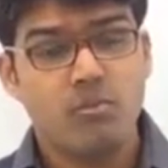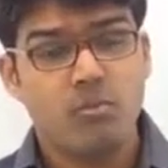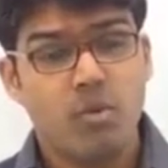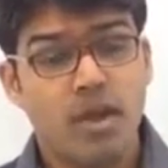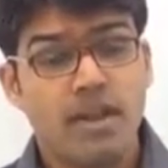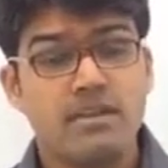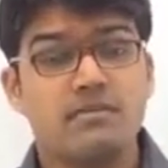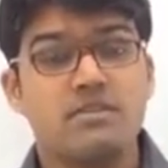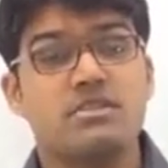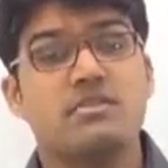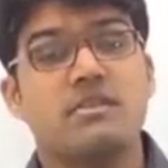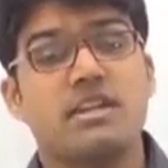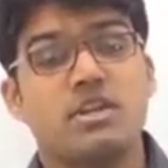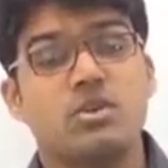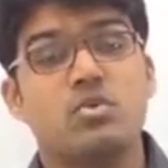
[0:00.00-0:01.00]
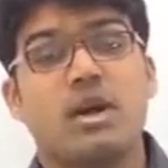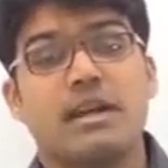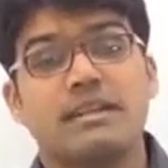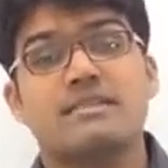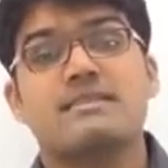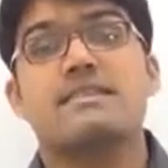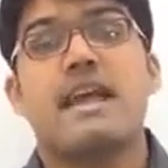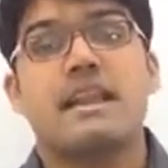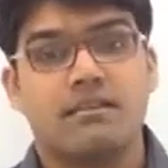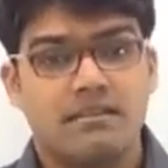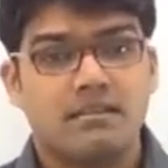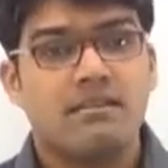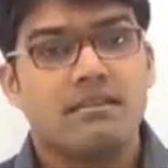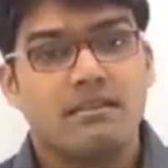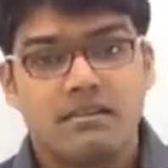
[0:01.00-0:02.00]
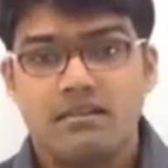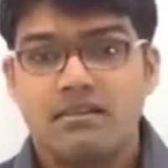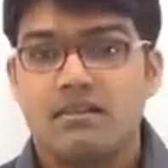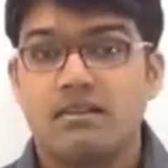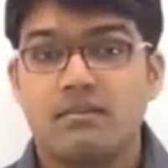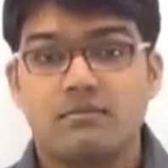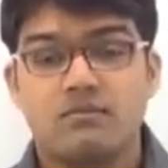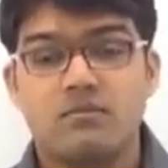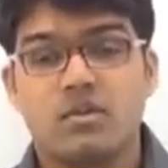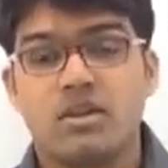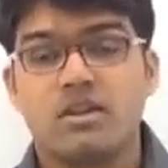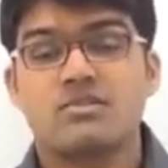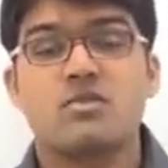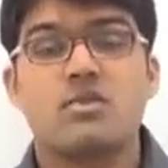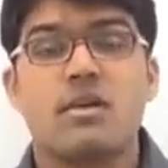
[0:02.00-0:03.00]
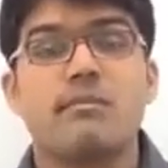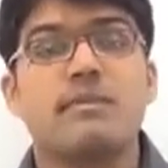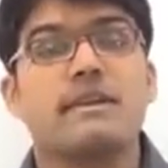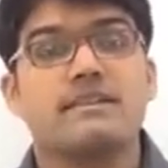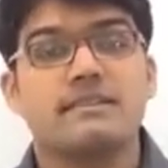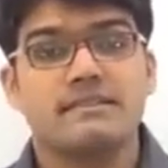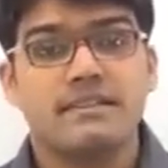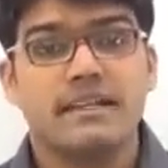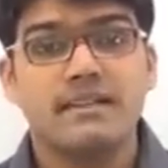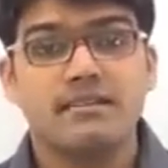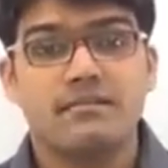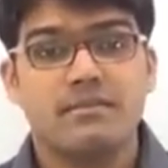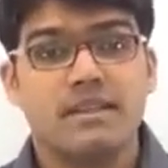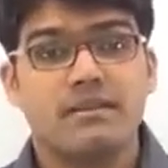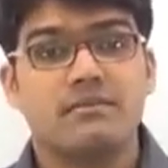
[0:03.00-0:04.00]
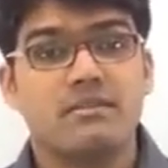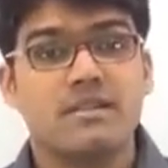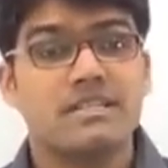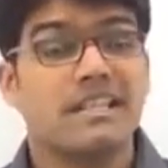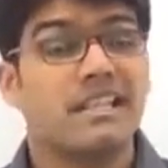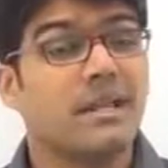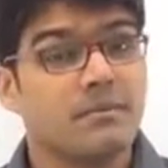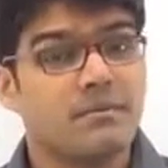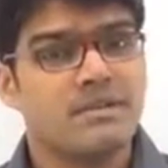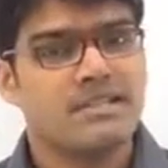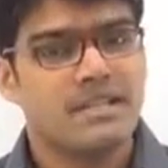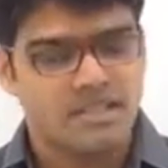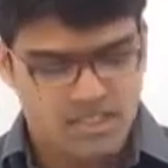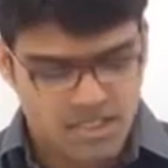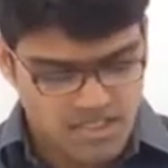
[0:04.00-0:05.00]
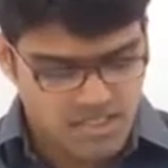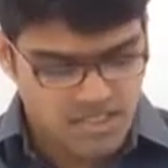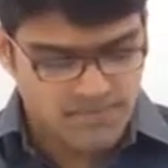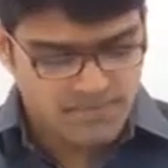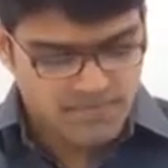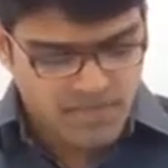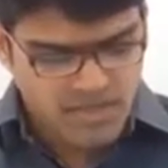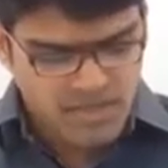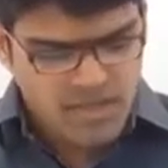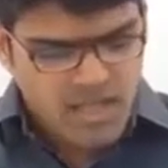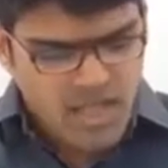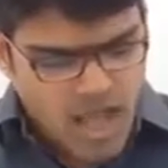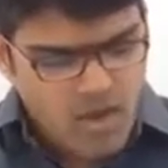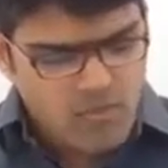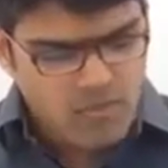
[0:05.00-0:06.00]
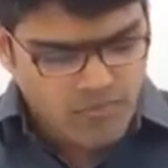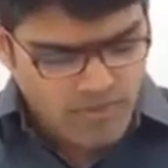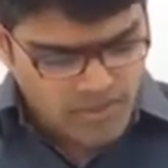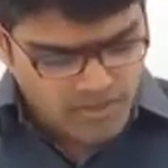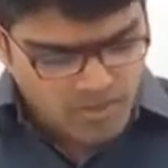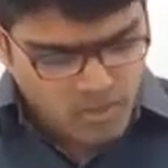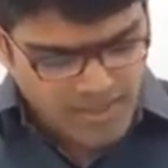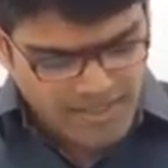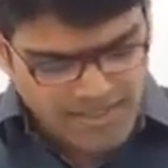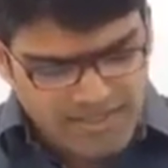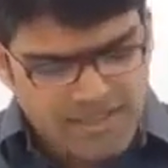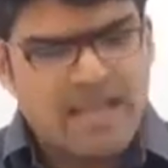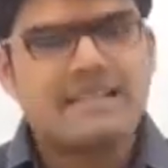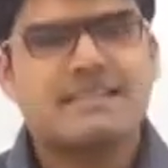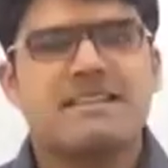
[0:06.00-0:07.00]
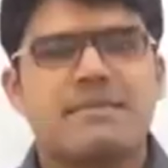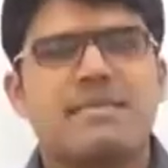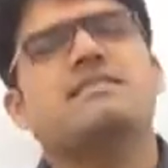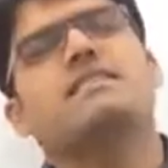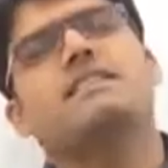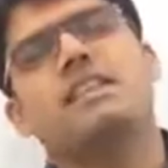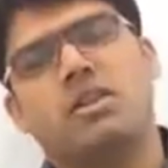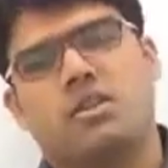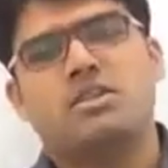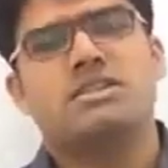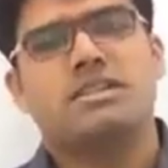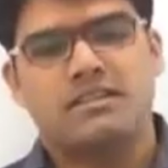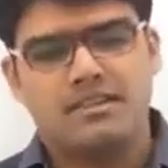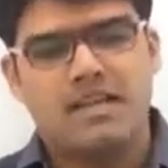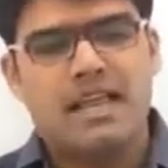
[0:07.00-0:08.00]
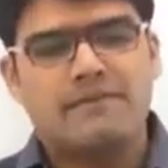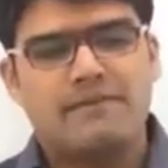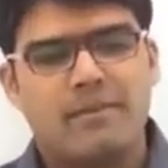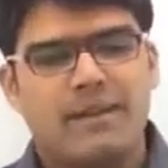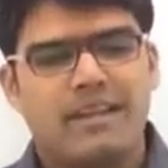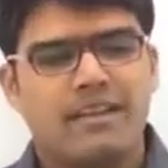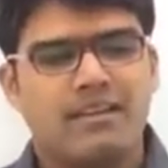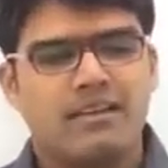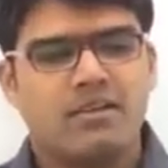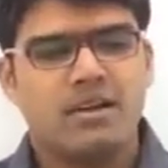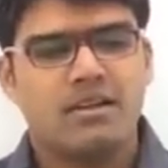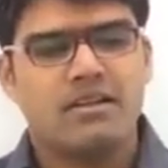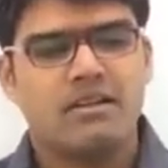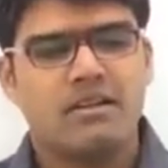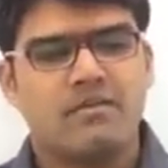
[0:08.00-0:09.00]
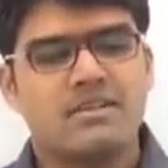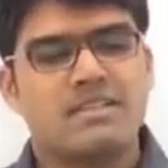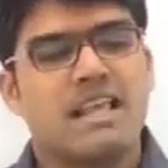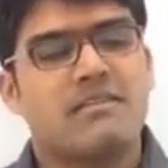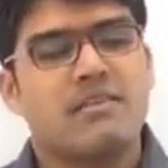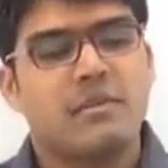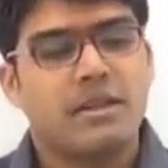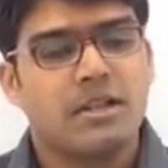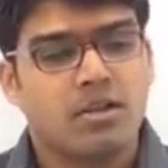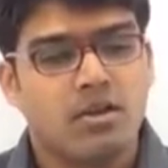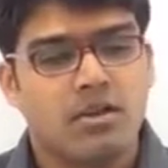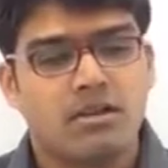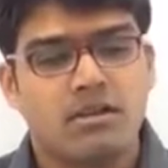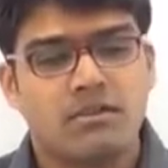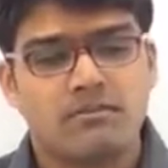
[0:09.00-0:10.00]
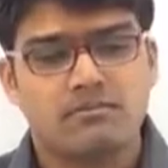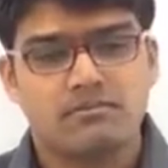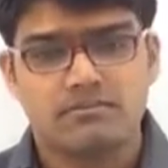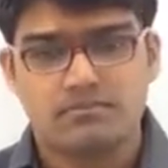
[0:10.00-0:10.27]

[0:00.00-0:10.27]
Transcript: point which you need to understand uh, for us to complete this, right? The words and numbers are changing. However, look at the last step and see the logic. Alphabetical order, reverse alphabetical order,